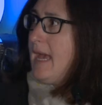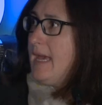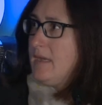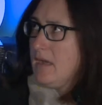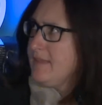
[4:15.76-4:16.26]

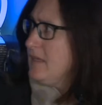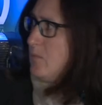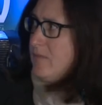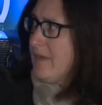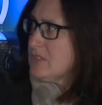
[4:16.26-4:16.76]
And I
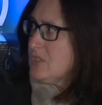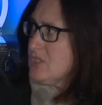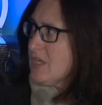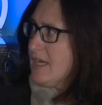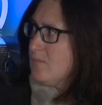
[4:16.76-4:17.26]
think we've actually
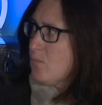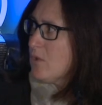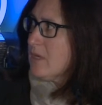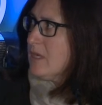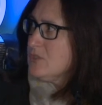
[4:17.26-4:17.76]
shot in
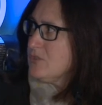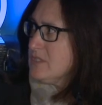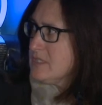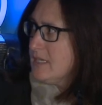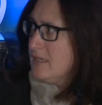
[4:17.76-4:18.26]
more
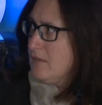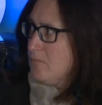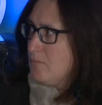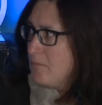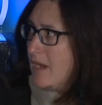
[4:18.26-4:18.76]
countries than
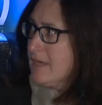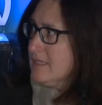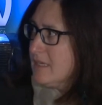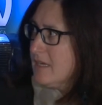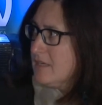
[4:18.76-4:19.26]

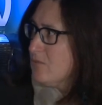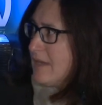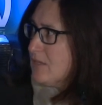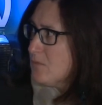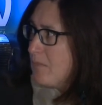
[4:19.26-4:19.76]
Bond, a uh,
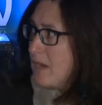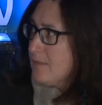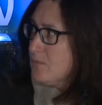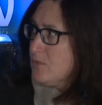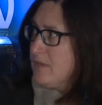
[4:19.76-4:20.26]
regular
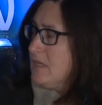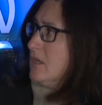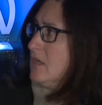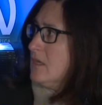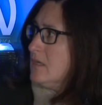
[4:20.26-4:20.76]
Bond movie. Was it
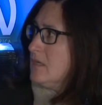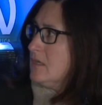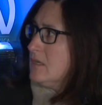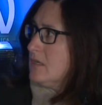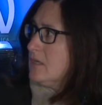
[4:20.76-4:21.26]
10 countries
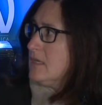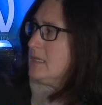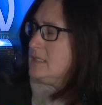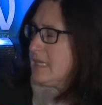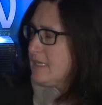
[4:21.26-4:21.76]
and four
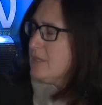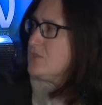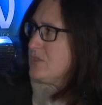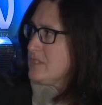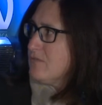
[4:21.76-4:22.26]
states? 10
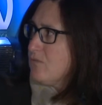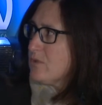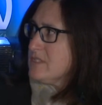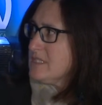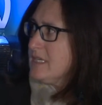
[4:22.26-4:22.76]
countries and
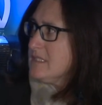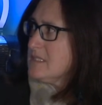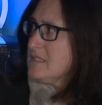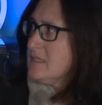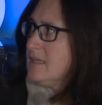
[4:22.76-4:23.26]
four
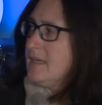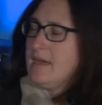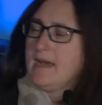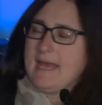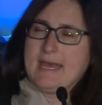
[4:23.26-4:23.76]
states. Wow.
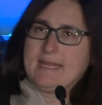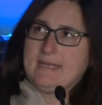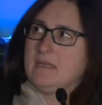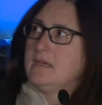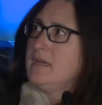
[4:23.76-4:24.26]

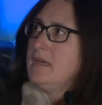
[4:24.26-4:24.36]
And,